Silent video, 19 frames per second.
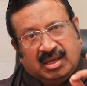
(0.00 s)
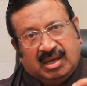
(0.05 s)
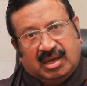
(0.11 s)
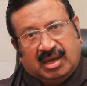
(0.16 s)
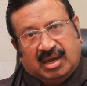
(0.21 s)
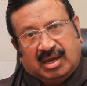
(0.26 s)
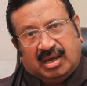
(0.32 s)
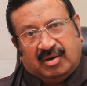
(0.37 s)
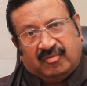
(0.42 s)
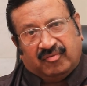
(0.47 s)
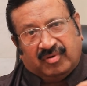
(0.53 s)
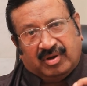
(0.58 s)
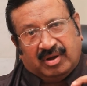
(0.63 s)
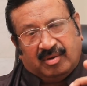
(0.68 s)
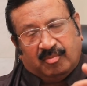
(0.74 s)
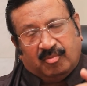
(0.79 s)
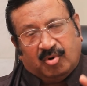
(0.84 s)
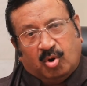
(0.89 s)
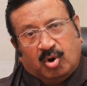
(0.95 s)

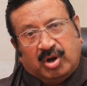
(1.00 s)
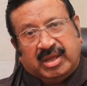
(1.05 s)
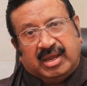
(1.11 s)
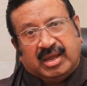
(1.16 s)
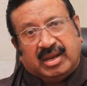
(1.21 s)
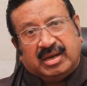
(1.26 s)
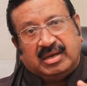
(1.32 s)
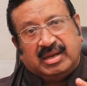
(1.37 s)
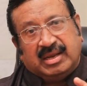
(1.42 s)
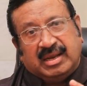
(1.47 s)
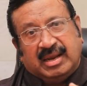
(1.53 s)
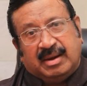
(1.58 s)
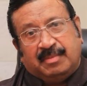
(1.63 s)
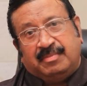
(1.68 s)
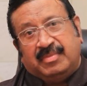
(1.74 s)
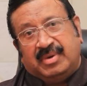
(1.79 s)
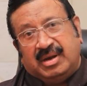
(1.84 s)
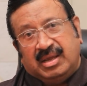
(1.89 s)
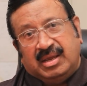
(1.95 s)
holding an
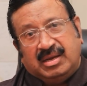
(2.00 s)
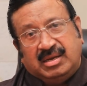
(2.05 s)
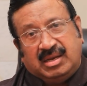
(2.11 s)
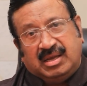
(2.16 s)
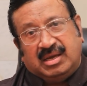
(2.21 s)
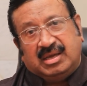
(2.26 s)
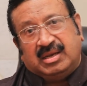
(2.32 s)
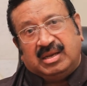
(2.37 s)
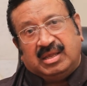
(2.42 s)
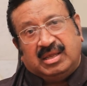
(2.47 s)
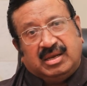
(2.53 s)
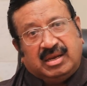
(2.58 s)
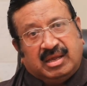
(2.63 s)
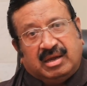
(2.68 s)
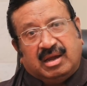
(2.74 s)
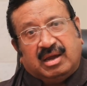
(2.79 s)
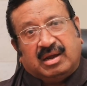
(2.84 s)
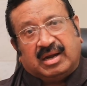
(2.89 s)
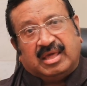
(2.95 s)
MD degree
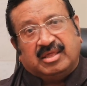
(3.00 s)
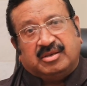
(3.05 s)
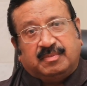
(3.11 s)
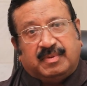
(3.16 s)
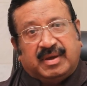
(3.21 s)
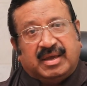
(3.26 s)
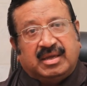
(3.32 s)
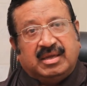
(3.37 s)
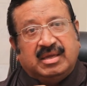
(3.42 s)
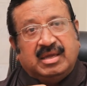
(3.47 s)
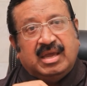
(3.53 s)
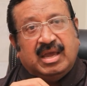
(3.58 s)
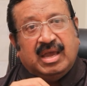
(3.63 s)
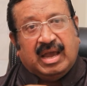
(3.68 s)
recognized by